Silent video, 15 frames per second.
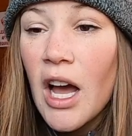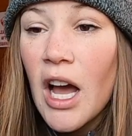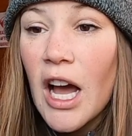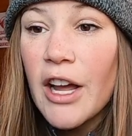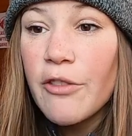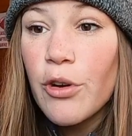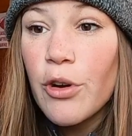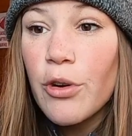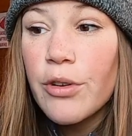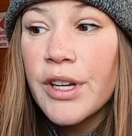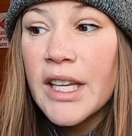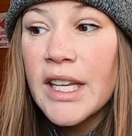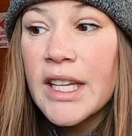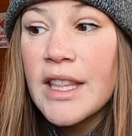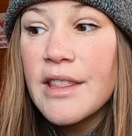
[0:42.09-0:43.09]
I rode
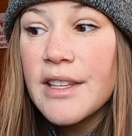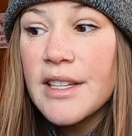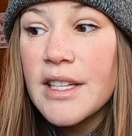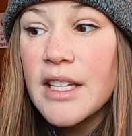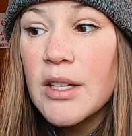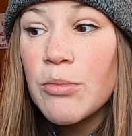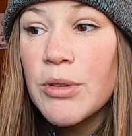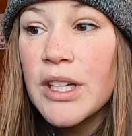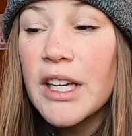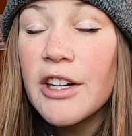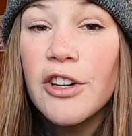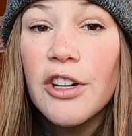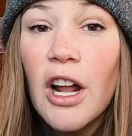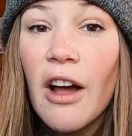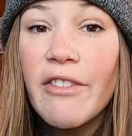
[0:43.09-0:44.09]
in the
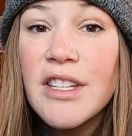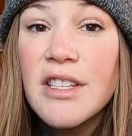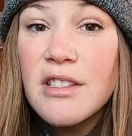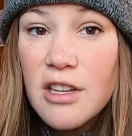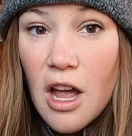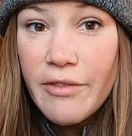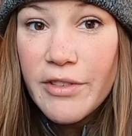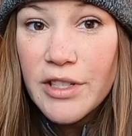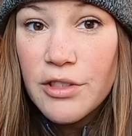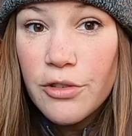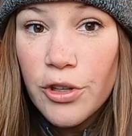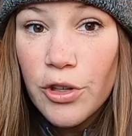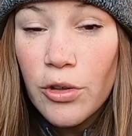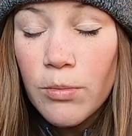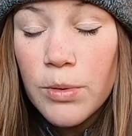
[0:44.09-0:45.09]
beginner novice
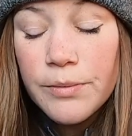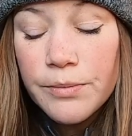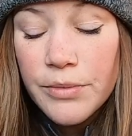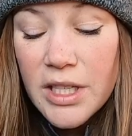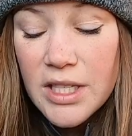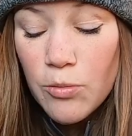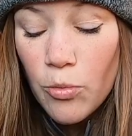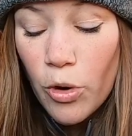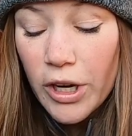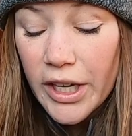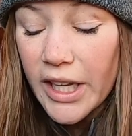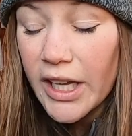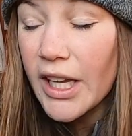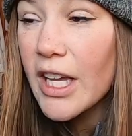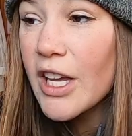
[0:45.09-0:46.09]
group this
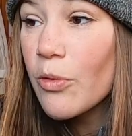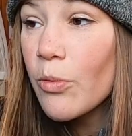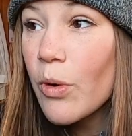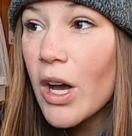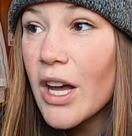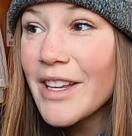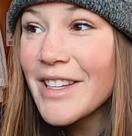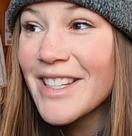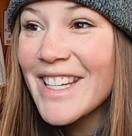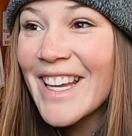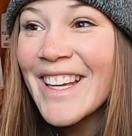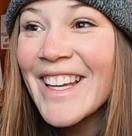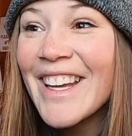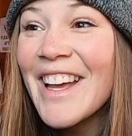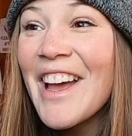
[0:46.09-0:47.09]
morning. It was
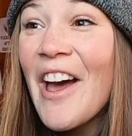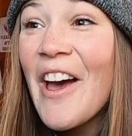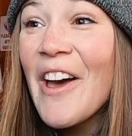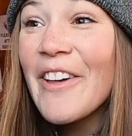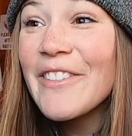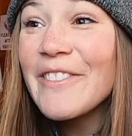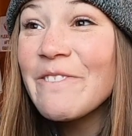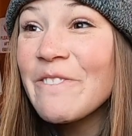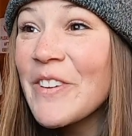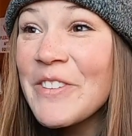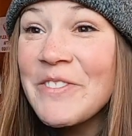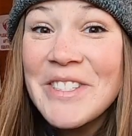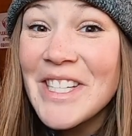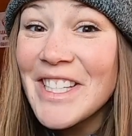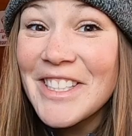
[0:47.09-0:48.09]

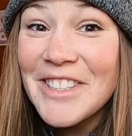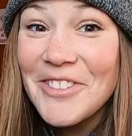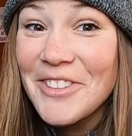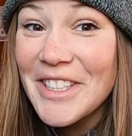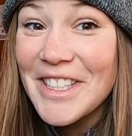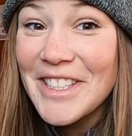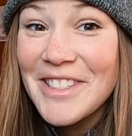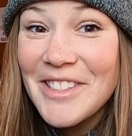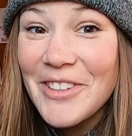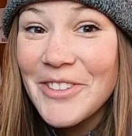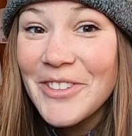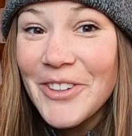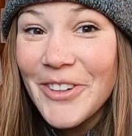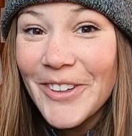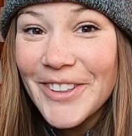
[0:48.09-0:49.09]
15 degrees, so
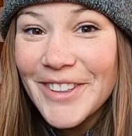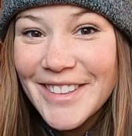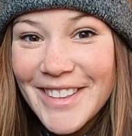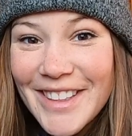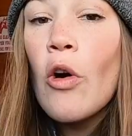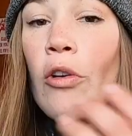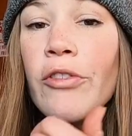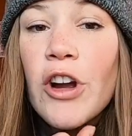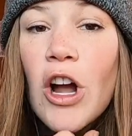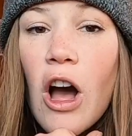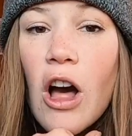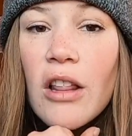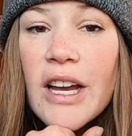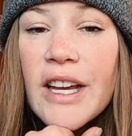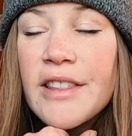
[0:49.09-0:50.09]
cold.
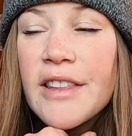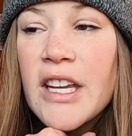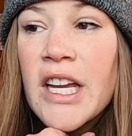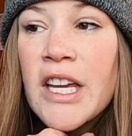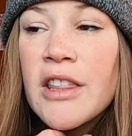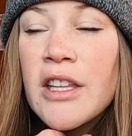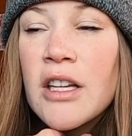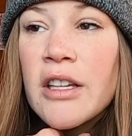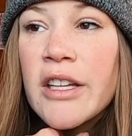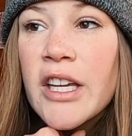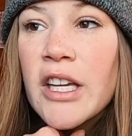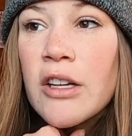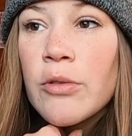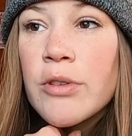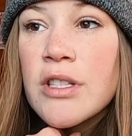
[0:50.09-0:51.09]
Overall, I think the
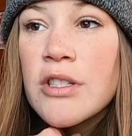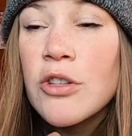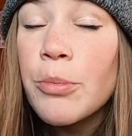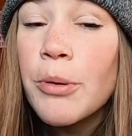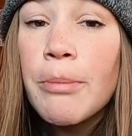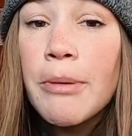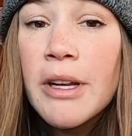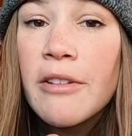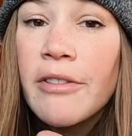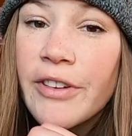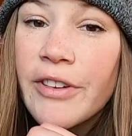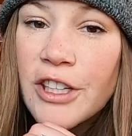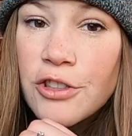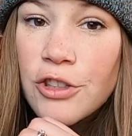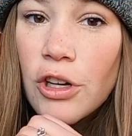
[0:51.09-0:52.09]
clinic was super
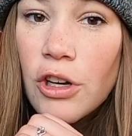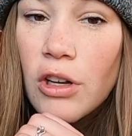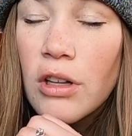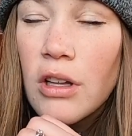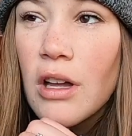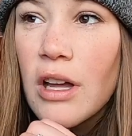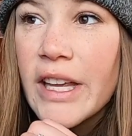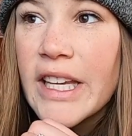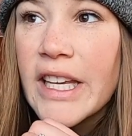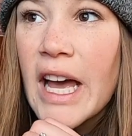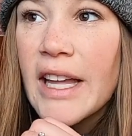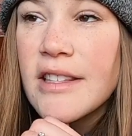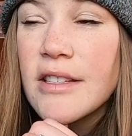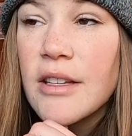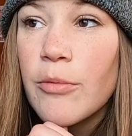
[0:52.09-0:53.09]
beneficial. He
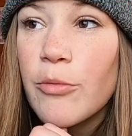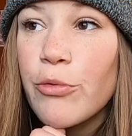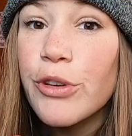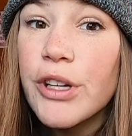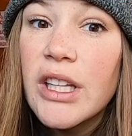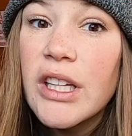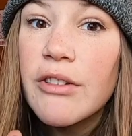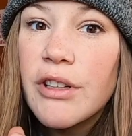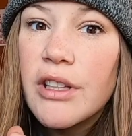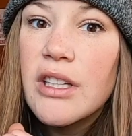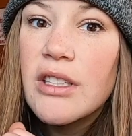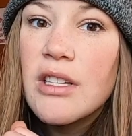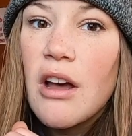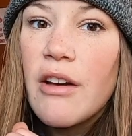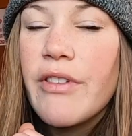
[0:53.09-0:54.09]
had some really
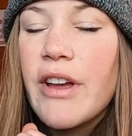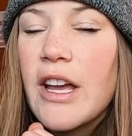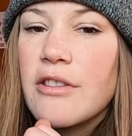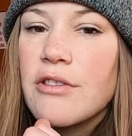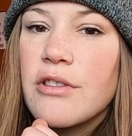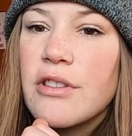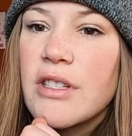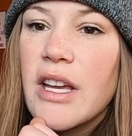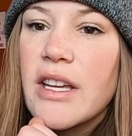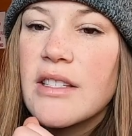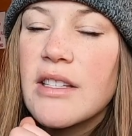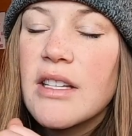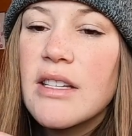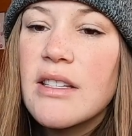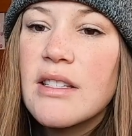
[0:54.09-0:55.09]
tough
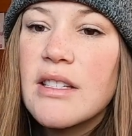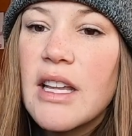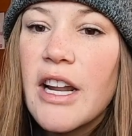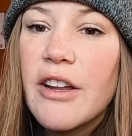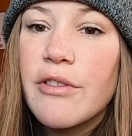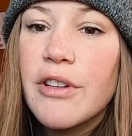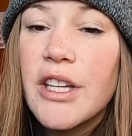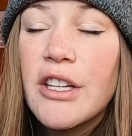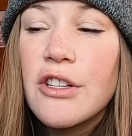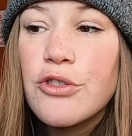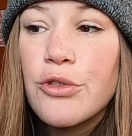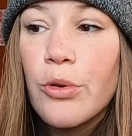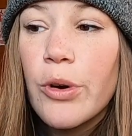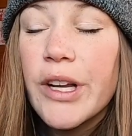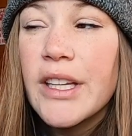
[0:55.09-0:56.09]
exercises that I really
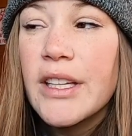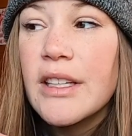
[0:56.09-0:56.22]
enjoyed.